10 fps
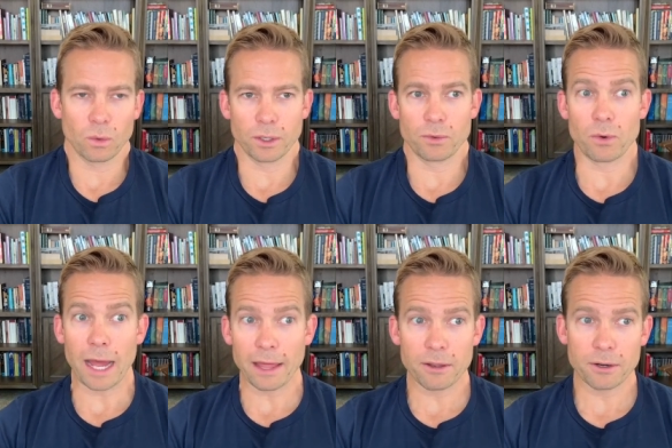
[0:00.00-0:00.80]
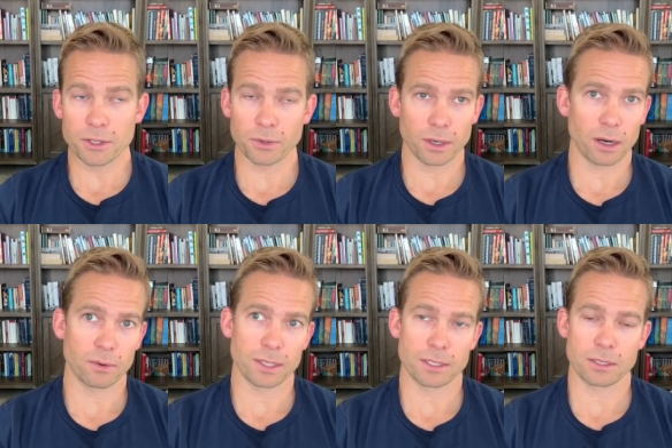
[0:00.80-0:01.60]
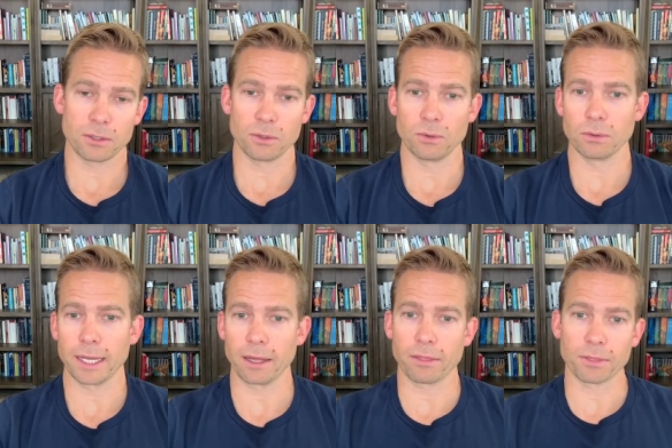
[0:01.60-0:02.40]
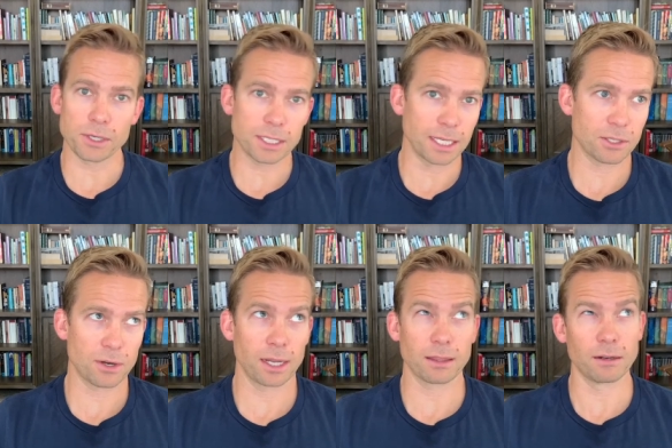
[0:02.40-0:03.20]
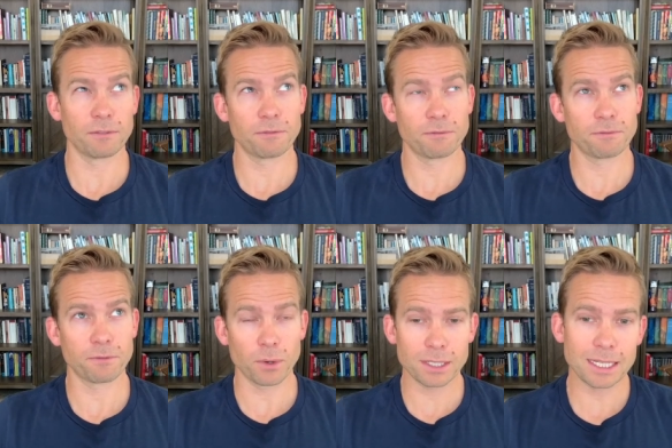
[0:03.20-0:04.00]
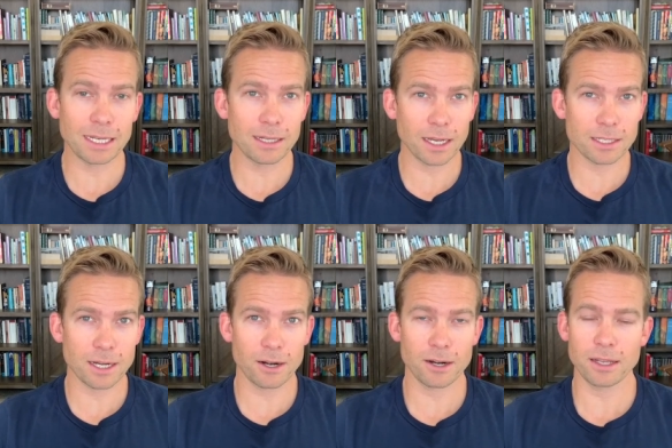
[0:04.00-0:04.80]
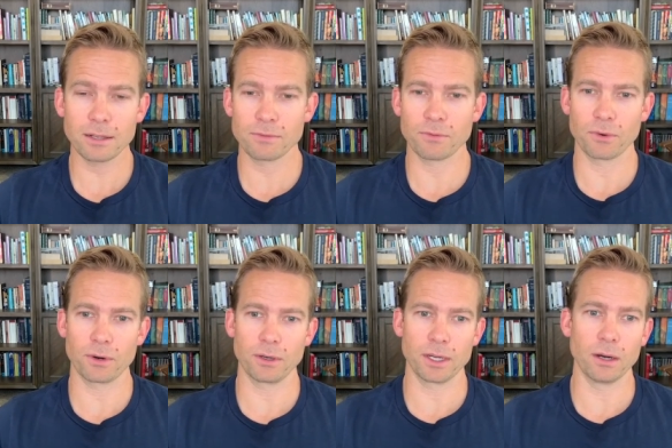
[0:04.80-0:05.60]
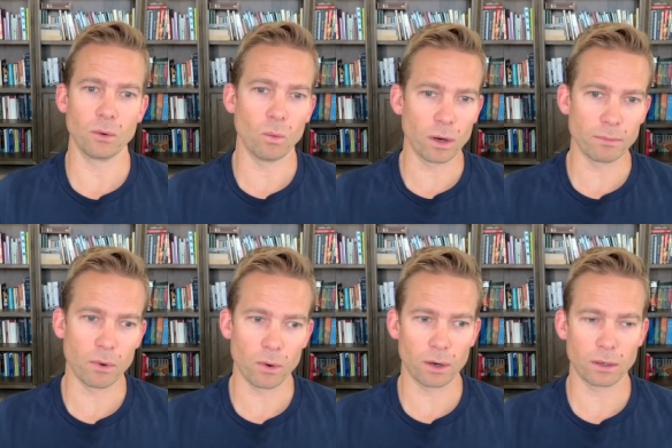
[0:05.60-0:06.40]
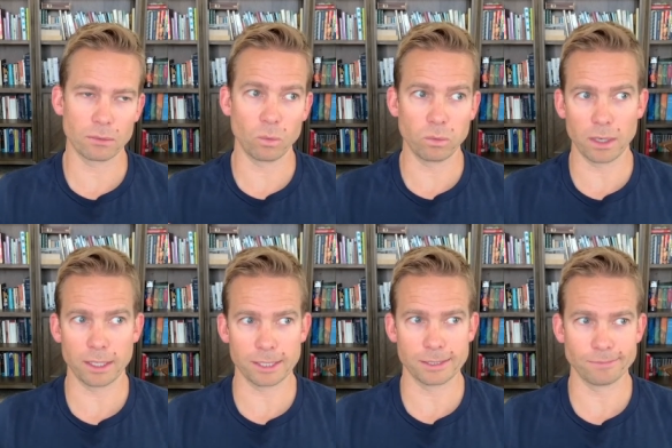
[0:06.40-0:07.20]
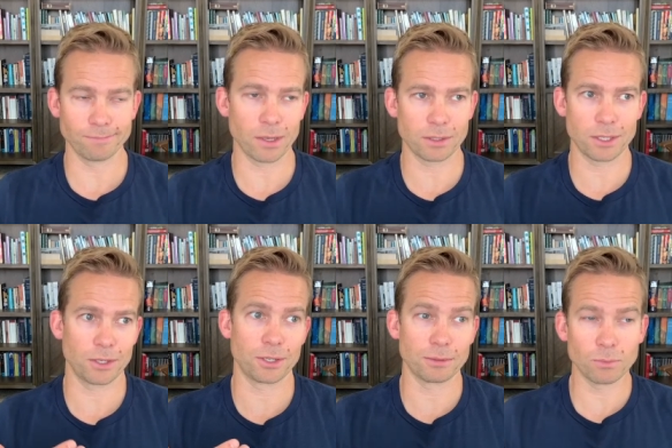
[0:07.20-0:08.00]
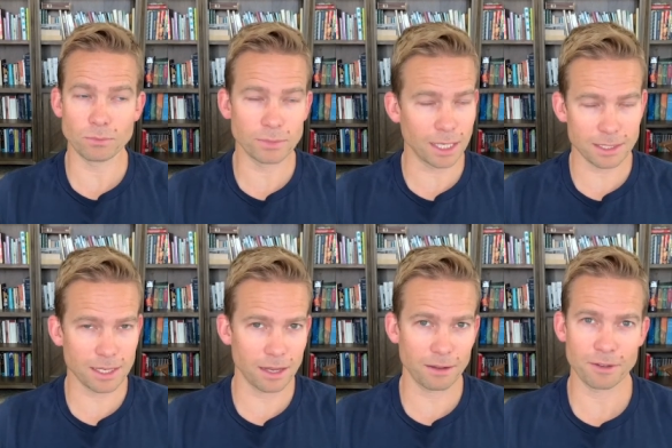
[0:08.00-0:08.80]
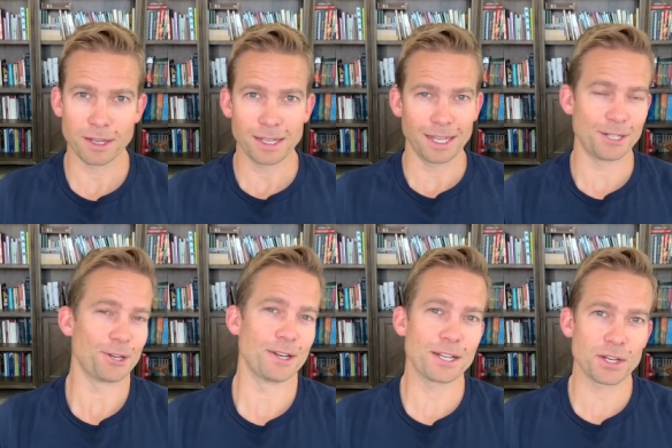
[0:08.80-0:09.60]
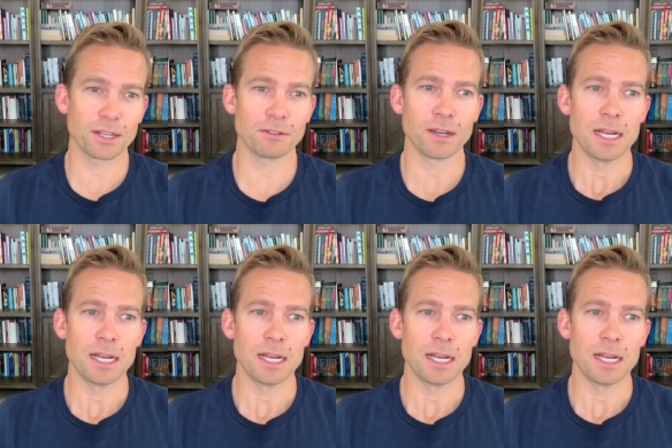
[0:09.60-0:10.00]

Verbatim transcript: would rather, you could always do like a 13 strength and a 14 dexterity for, you know, one more to your dex save and to your initiative.